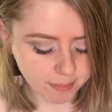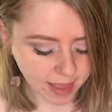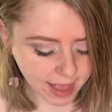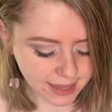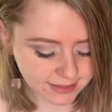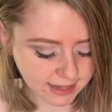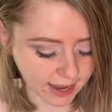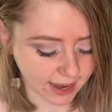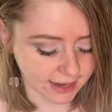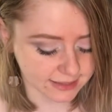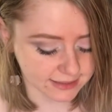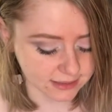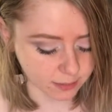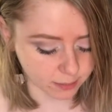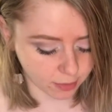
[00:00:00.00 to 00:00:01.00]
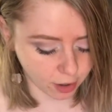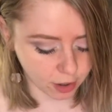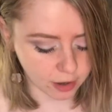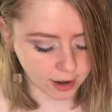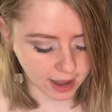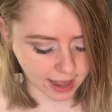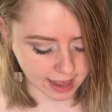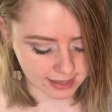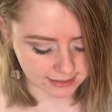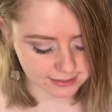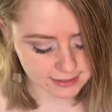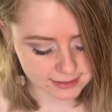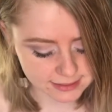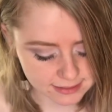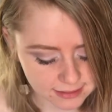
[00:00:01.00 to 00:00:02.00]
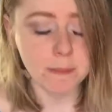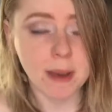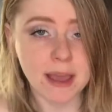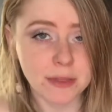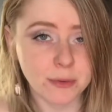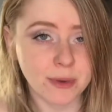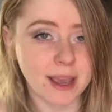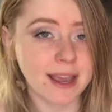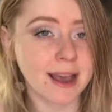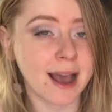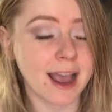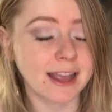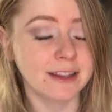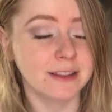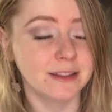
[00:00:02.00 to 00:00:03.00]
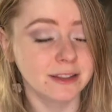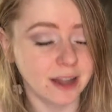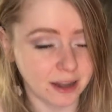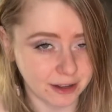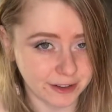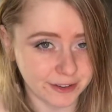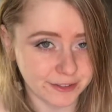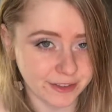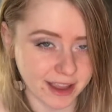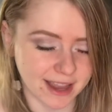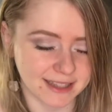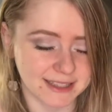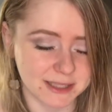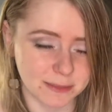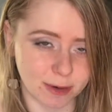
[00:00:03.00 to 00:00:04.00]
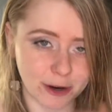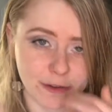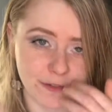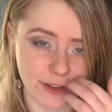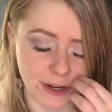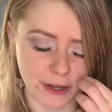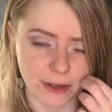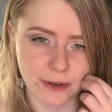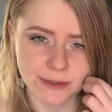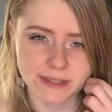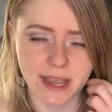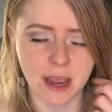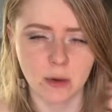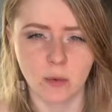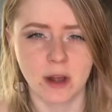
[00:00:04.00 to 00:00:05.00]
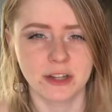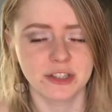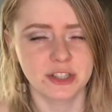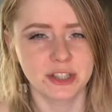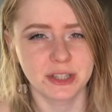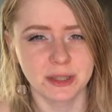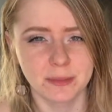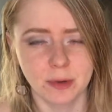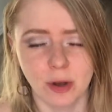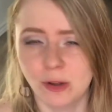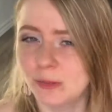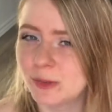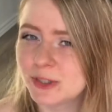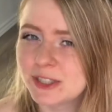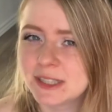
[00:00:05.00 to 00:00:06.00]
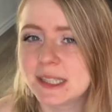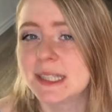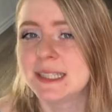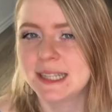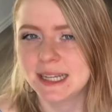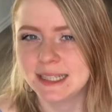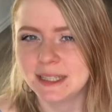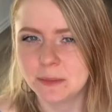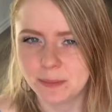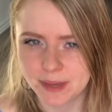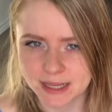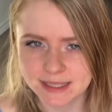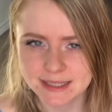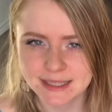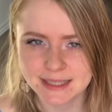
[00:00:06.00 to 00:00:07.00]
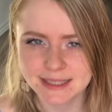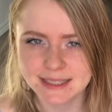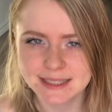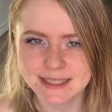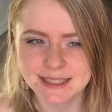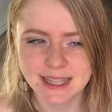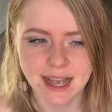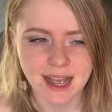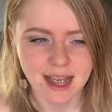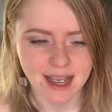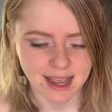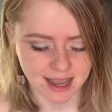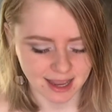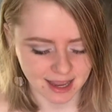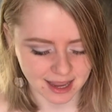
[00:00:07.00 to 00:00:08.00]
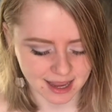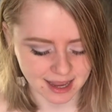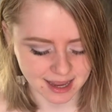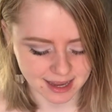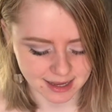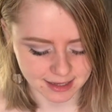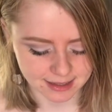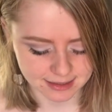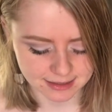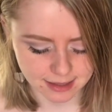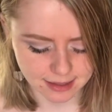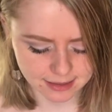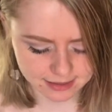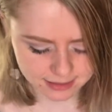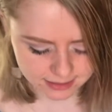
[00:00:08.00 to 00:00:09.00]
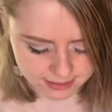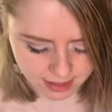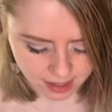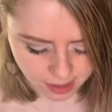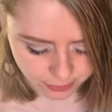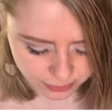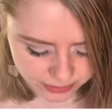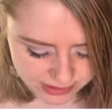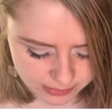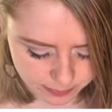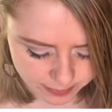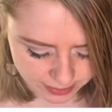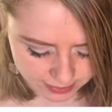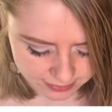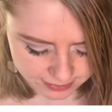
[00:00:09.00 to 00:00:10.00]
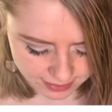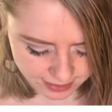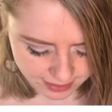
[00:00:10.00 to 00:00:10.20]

Bad ASMR asks, by the way, I love ASMR videos. I watch them almost on a daily basis, and this is not how you spell